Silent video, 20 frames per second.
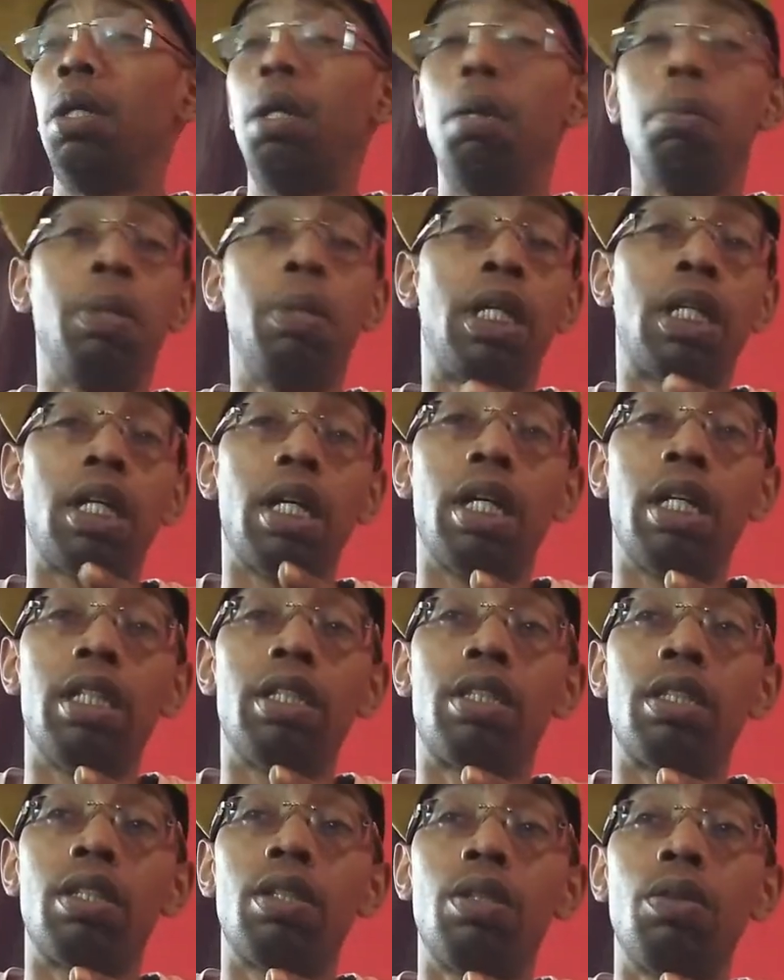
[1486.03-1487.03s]

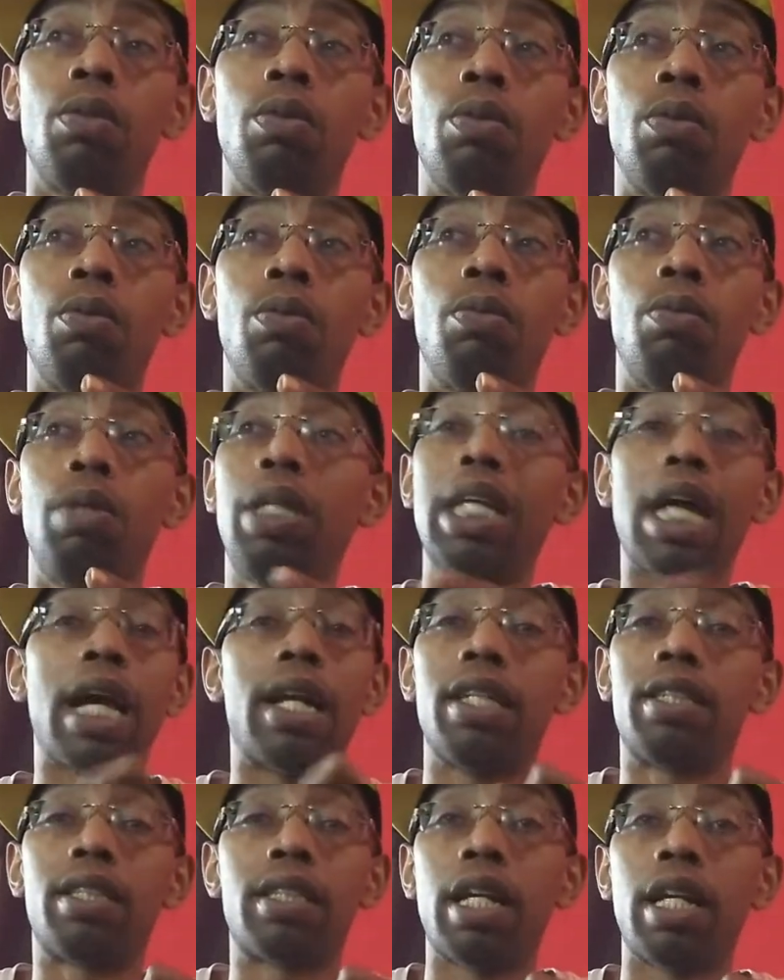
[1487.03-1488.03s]
Because we got
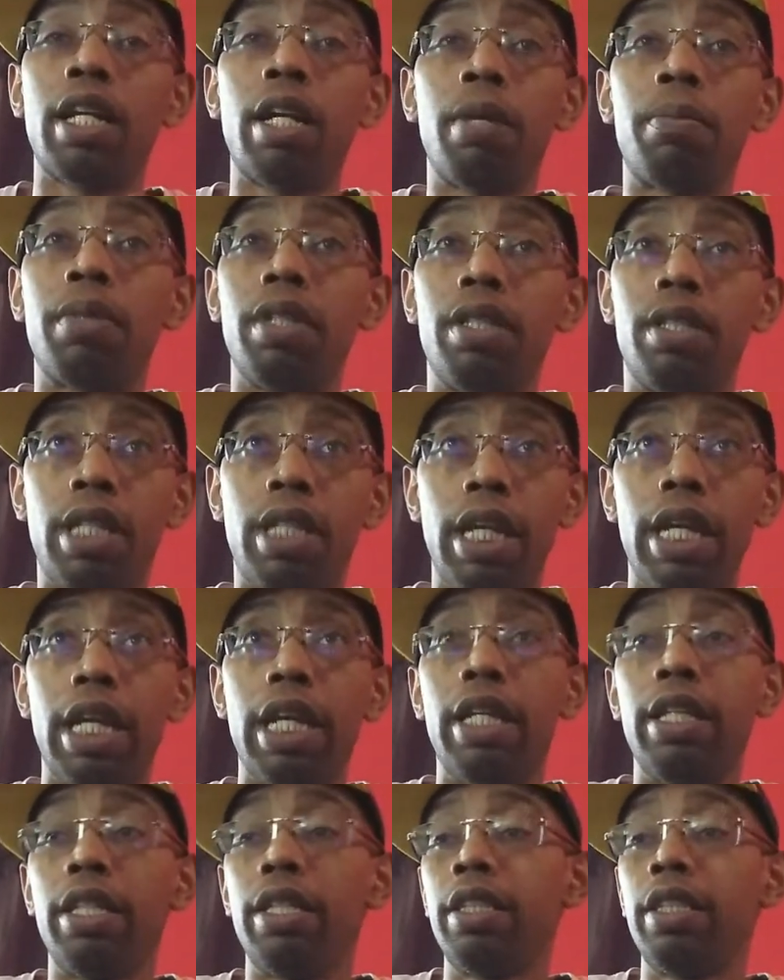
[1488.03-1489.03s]
to set up the
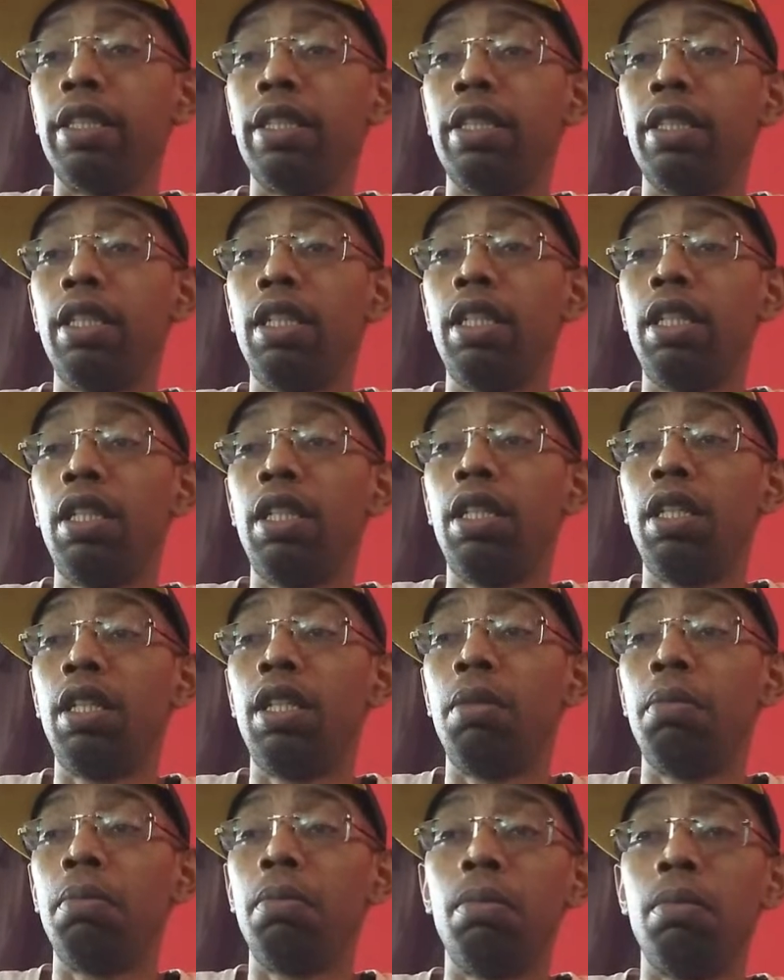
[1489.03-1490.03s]
tent.
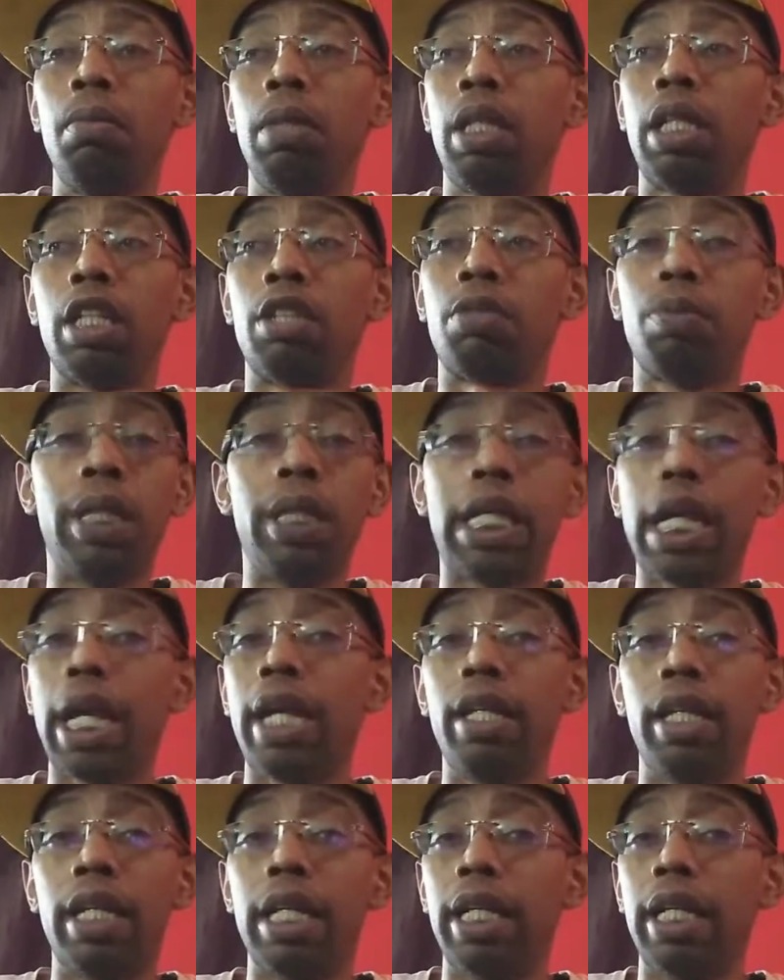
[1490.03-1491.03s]
Because we
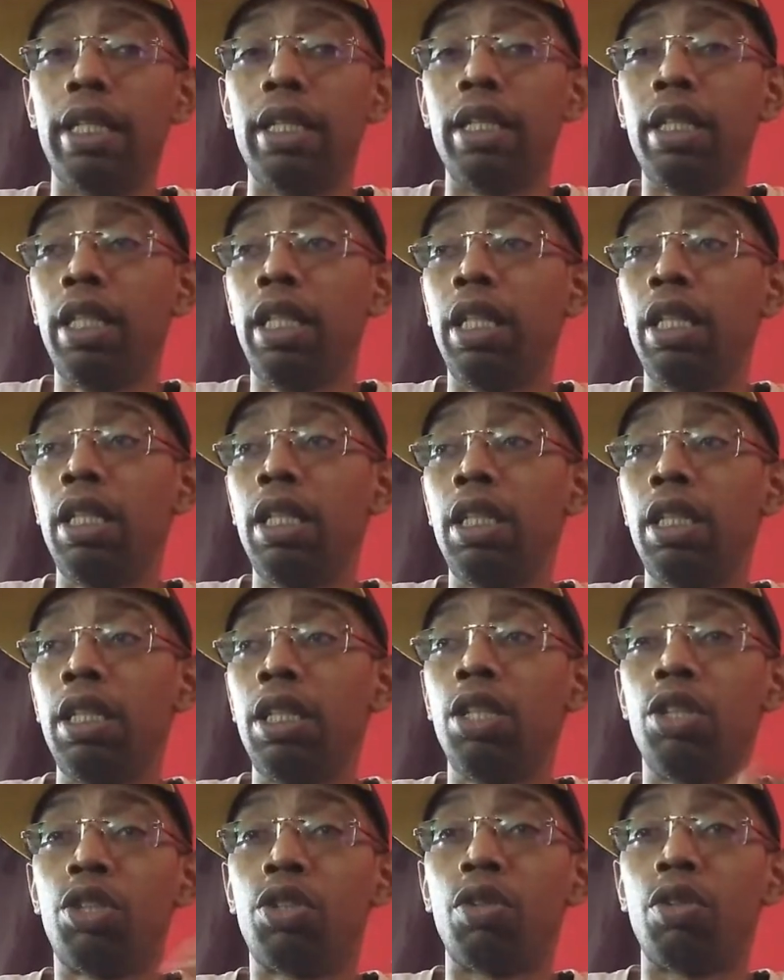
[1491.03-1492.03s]
can't let
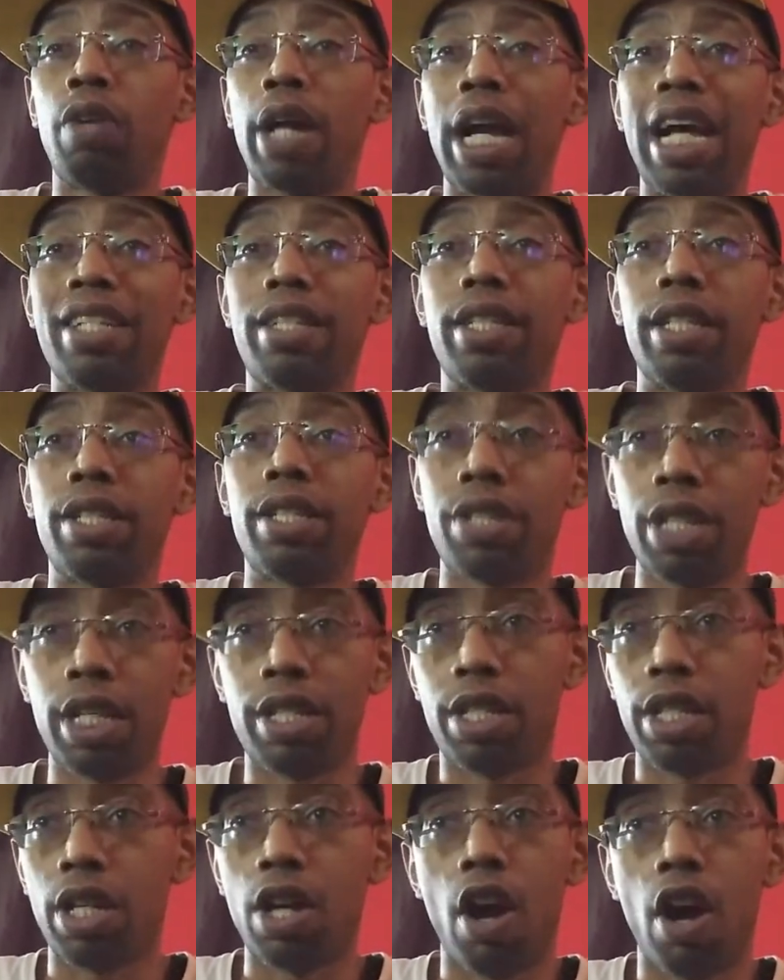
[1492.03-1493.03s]
the Jurassic
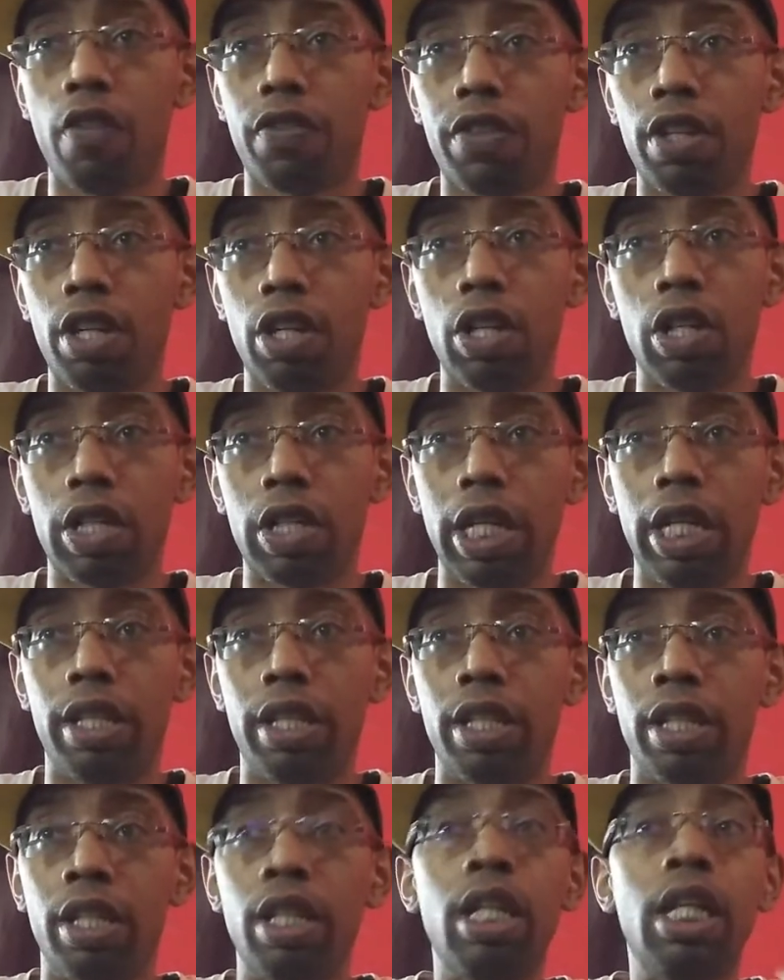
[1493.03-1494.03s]
sissy off the hook
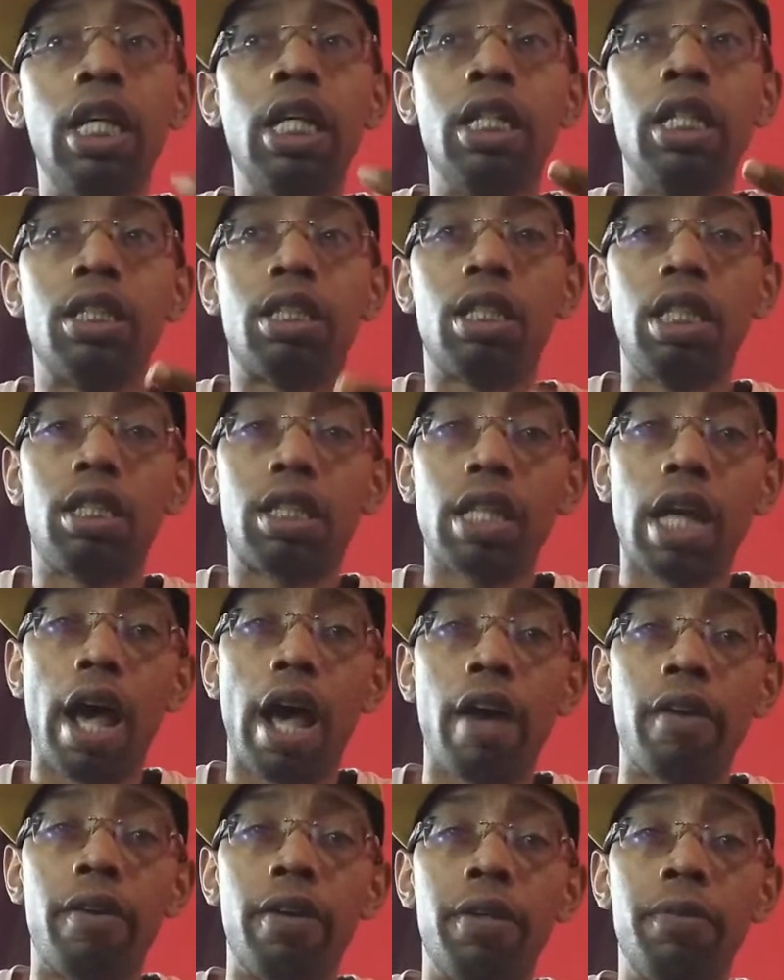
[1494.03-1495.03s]
either. See,
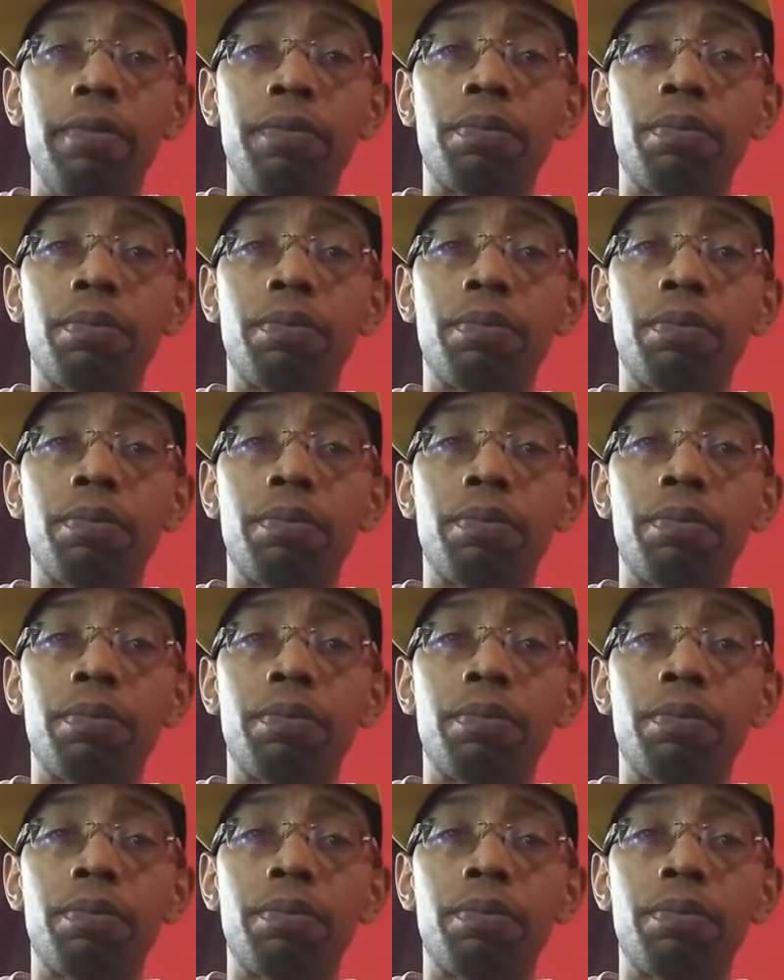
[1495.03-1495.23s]
Tyra,